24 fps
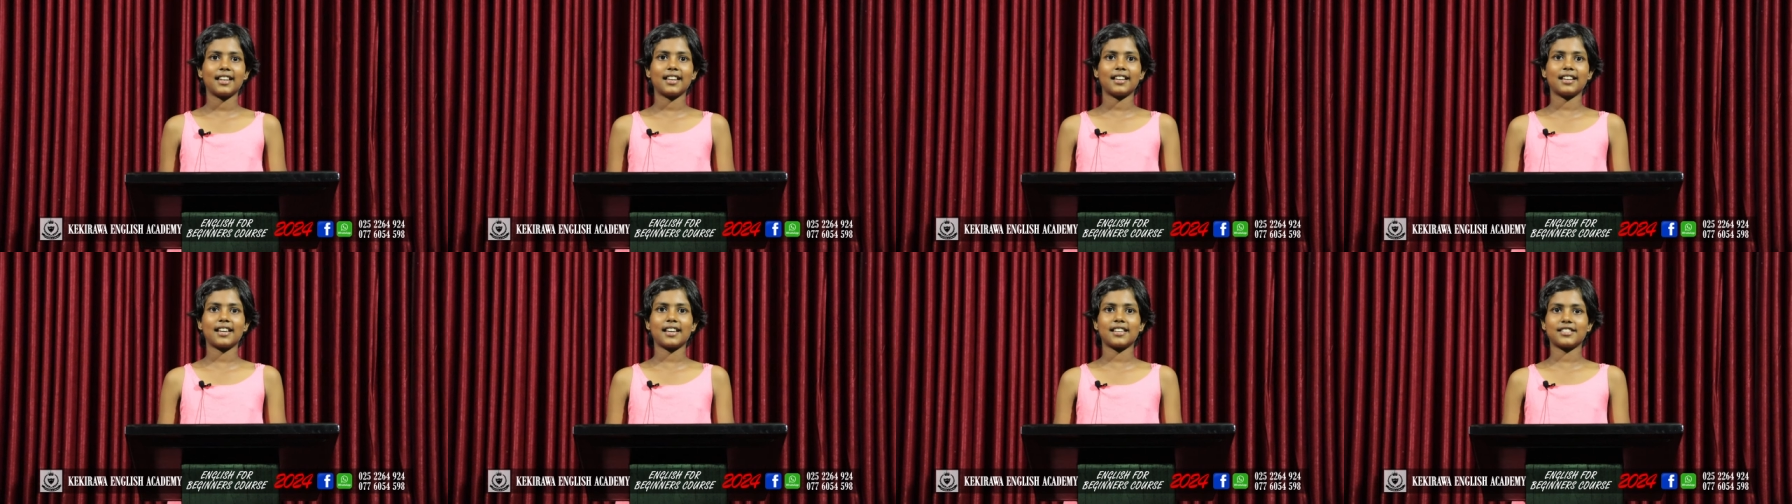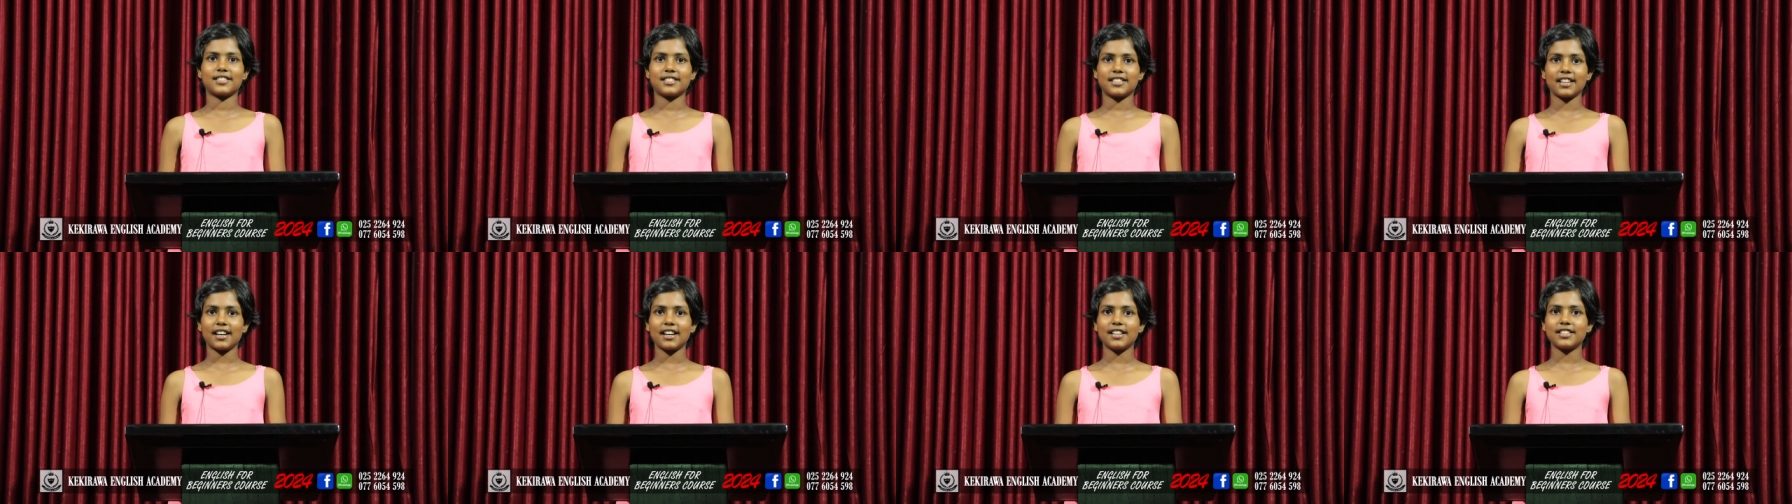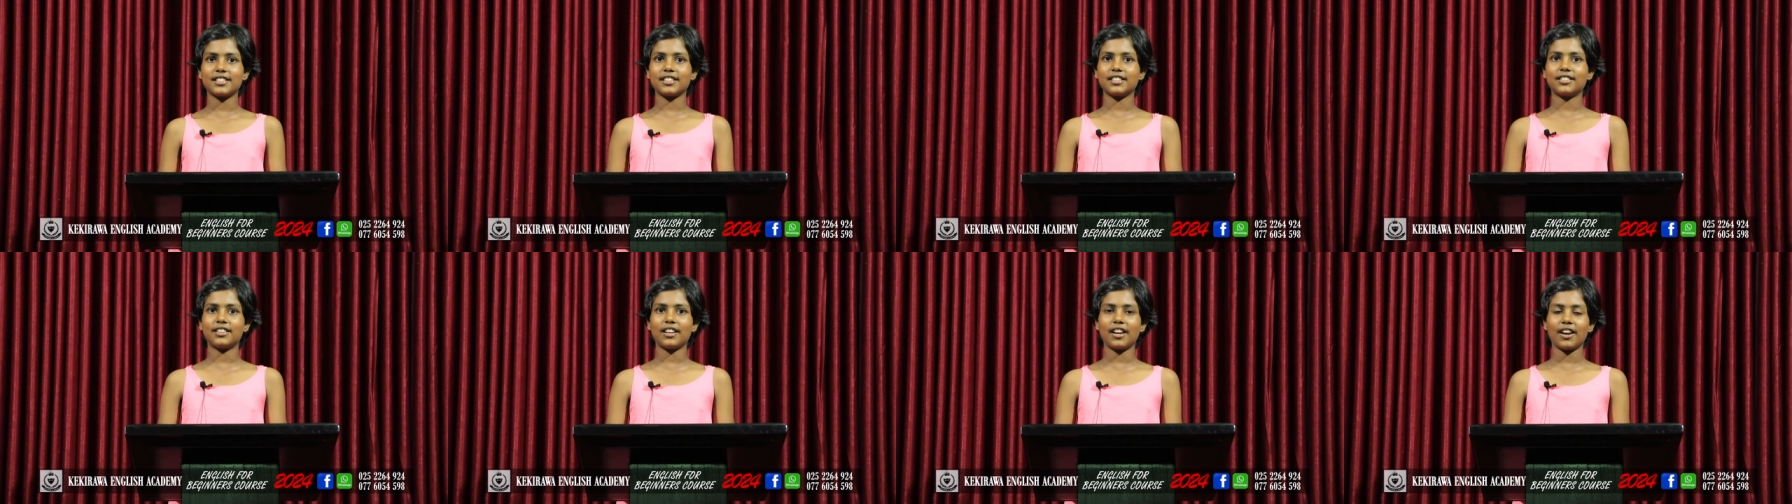then I
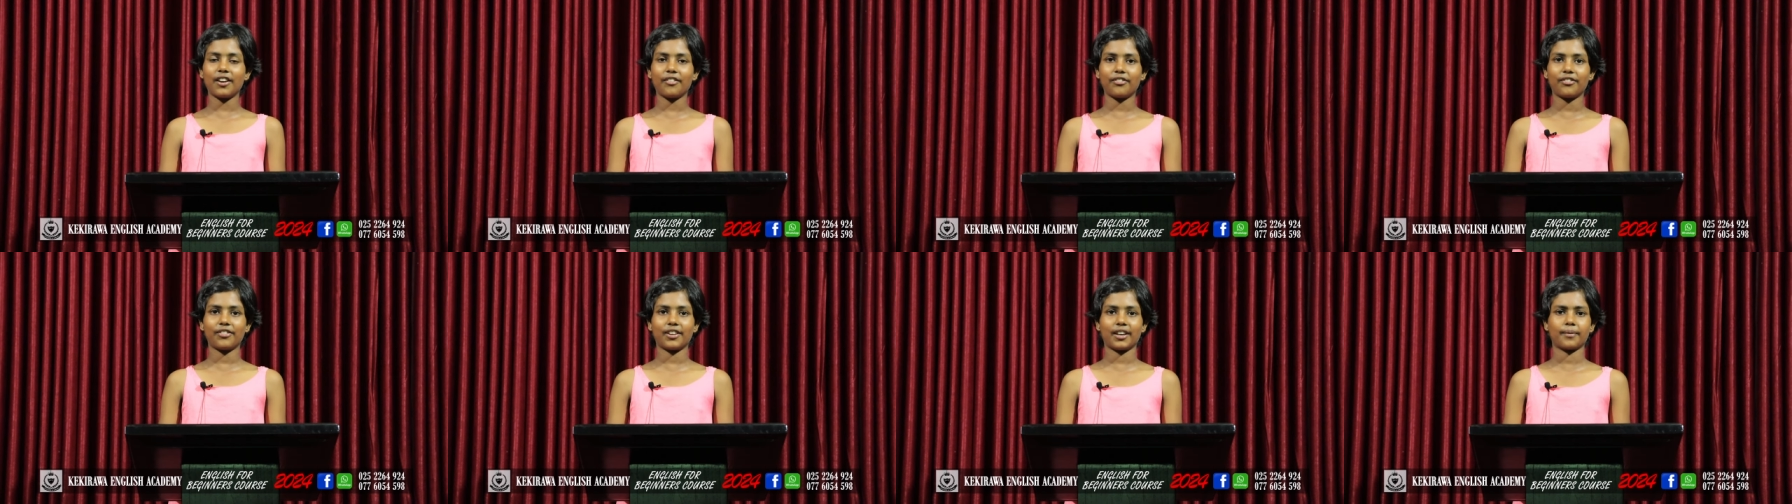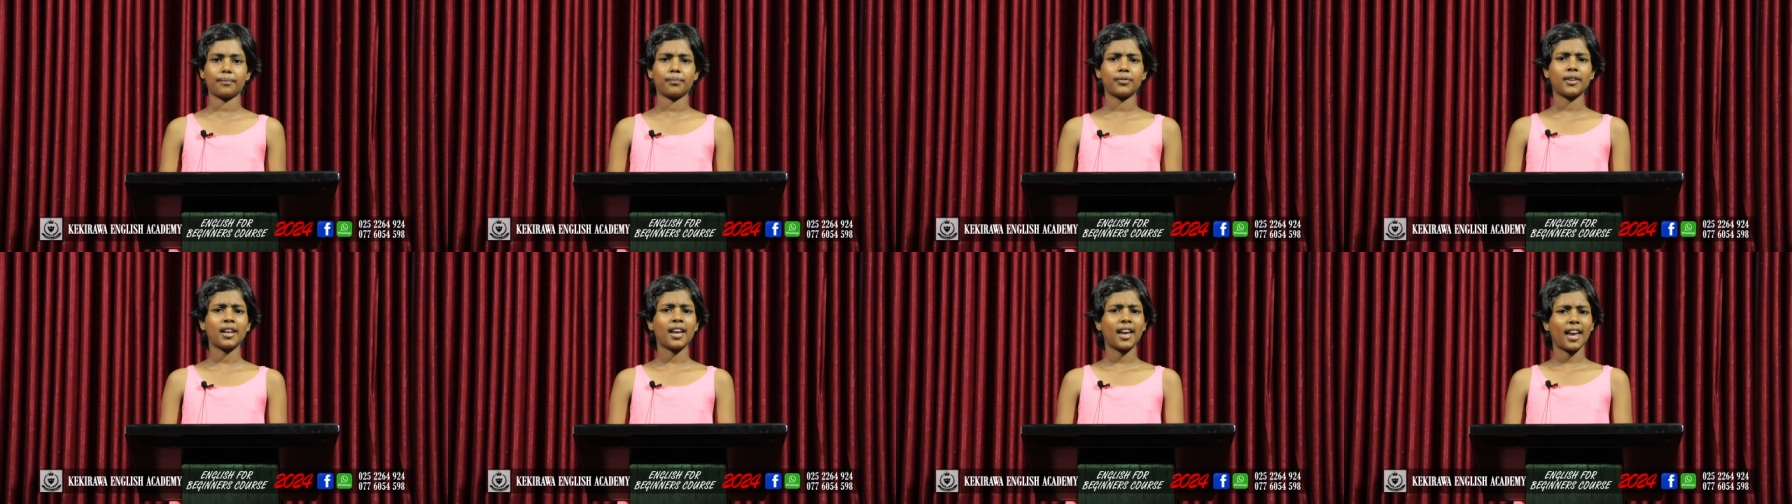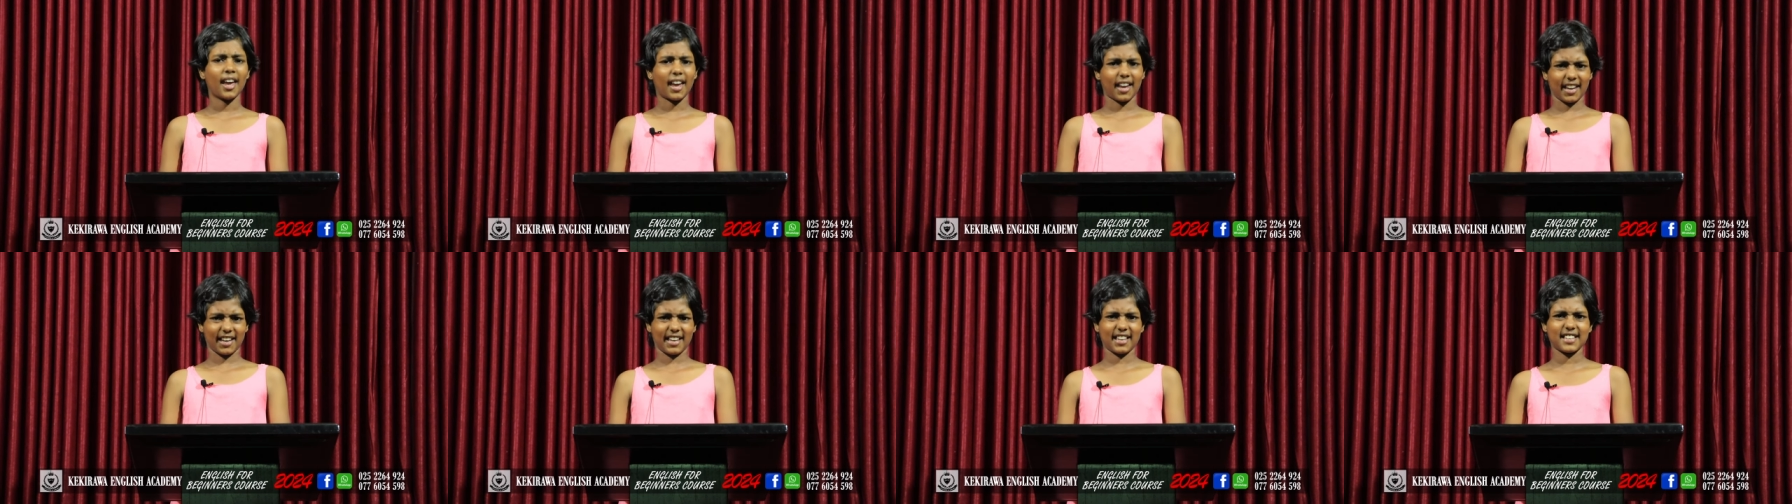started laughing.
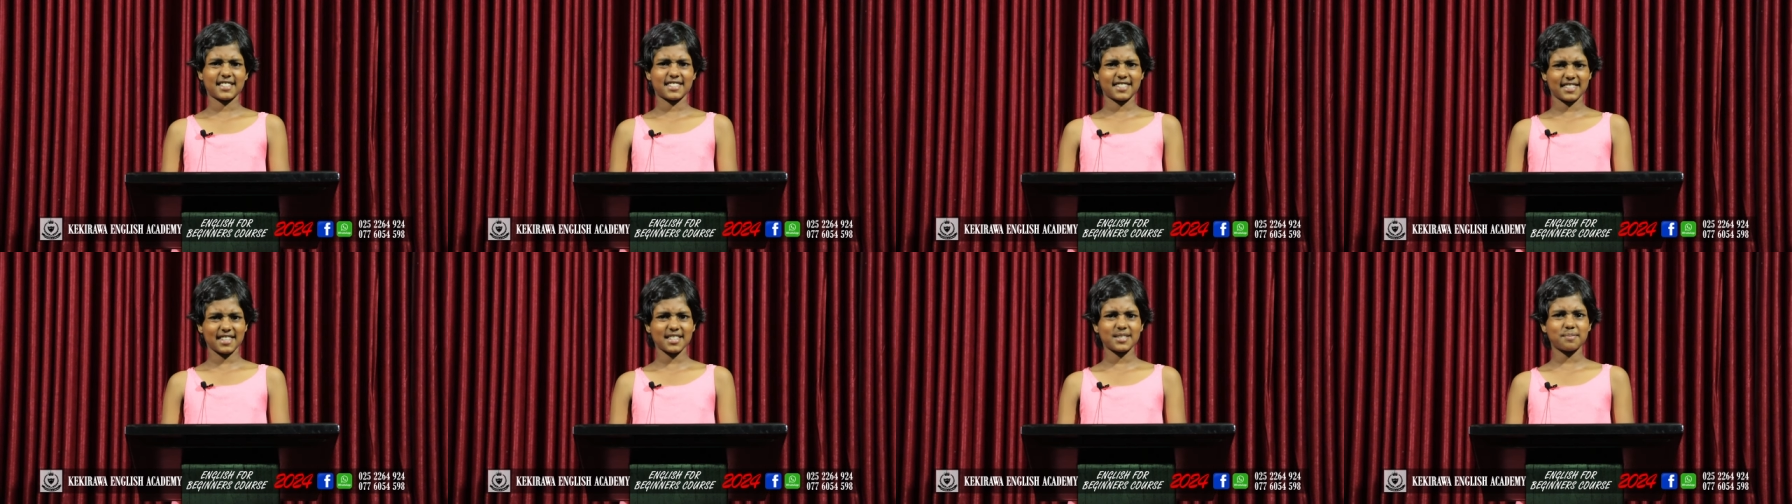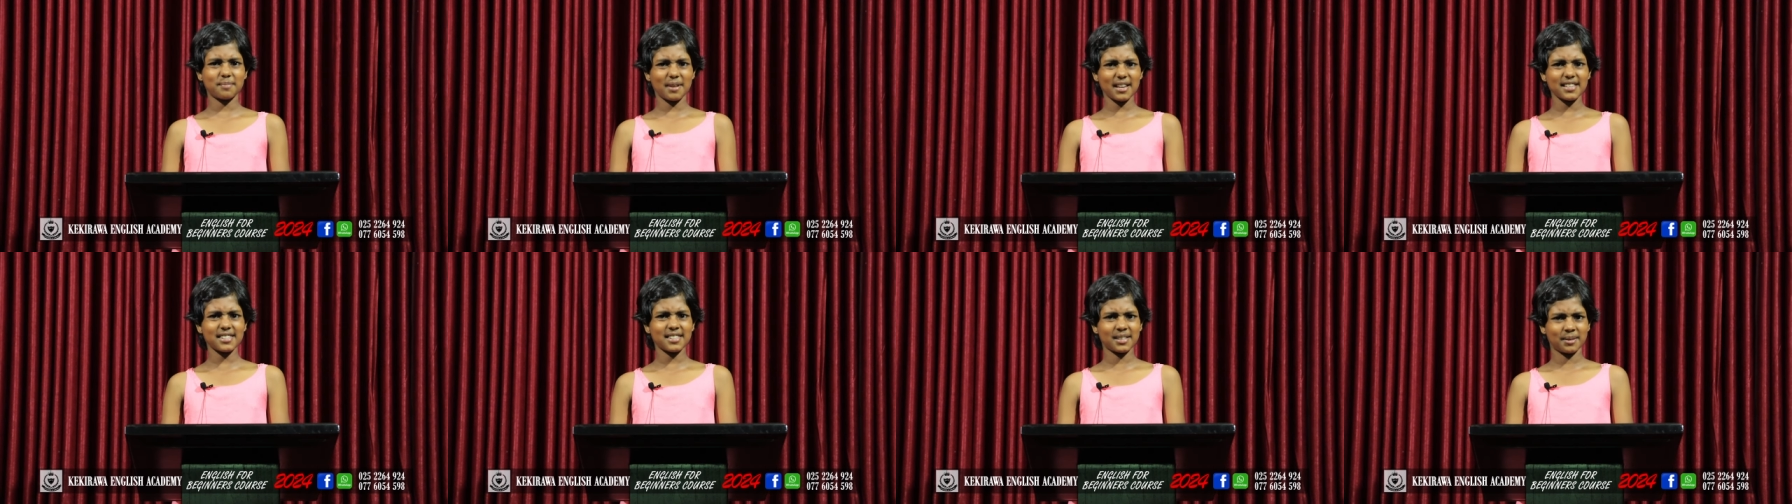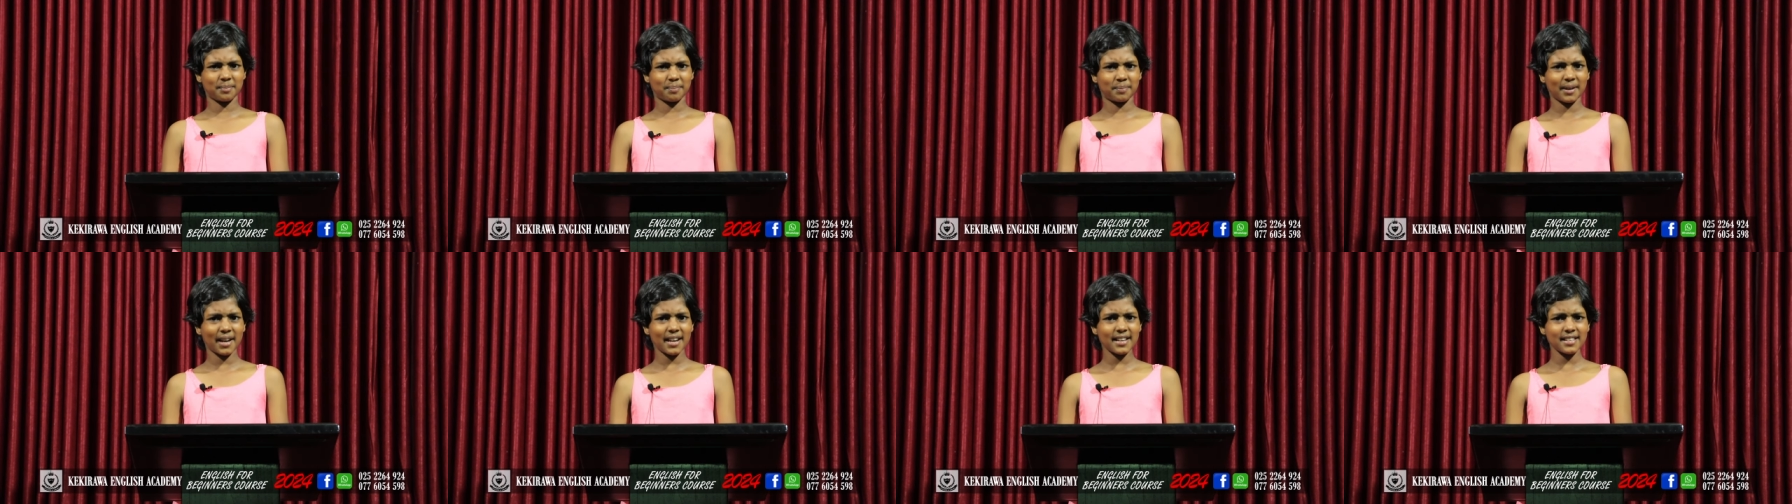Is this my
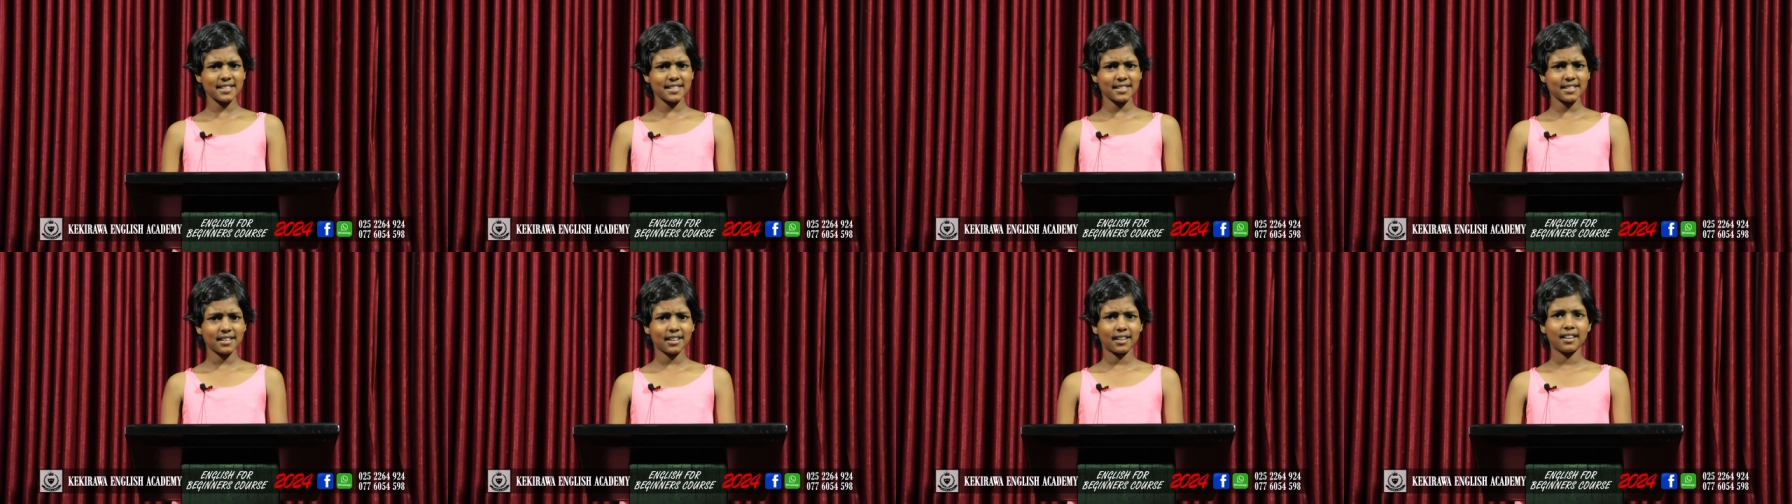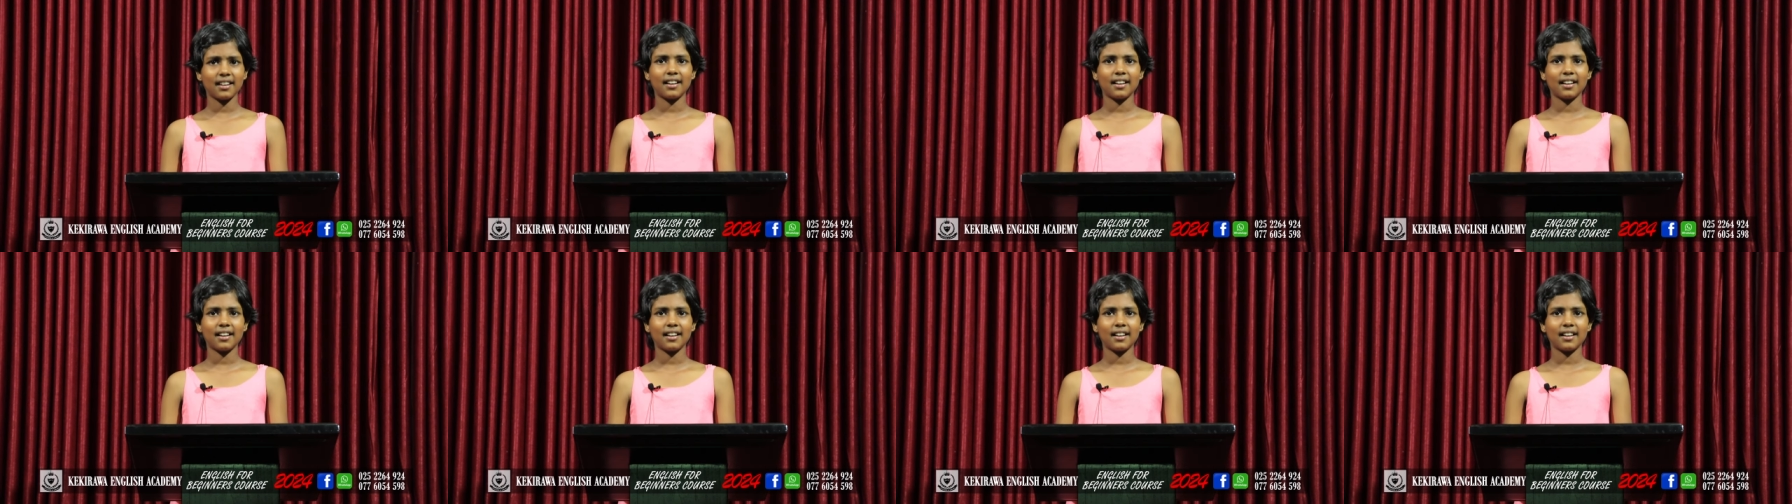surprise?